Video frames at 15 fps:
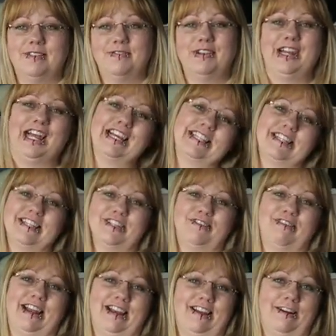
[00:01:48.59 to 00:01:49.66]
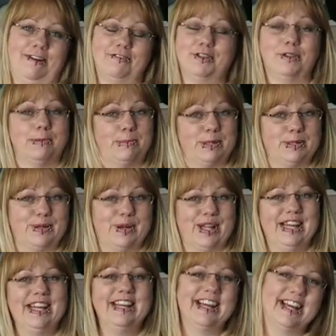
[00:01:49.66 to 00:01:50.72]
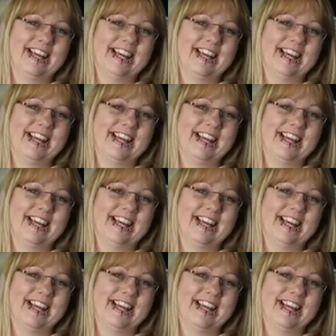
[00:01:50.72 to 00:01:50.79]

I feel like Cinderella after the ball.